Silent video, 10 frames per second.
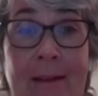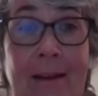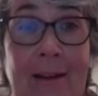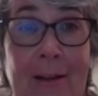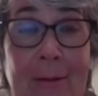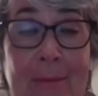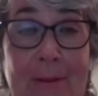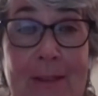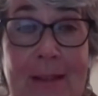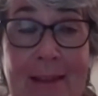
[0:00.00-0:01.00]

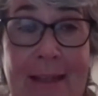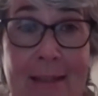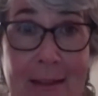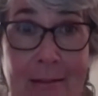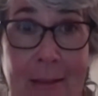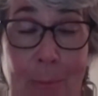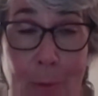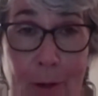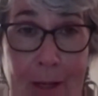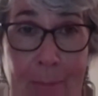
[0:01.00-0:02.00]
There's nothing dull and
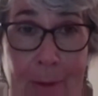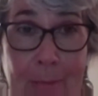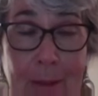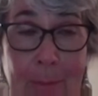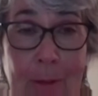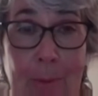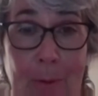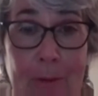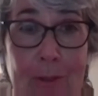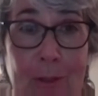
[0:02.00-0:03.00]
boring about
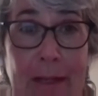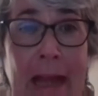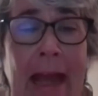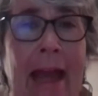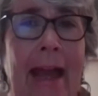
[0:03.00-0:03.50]
poetry.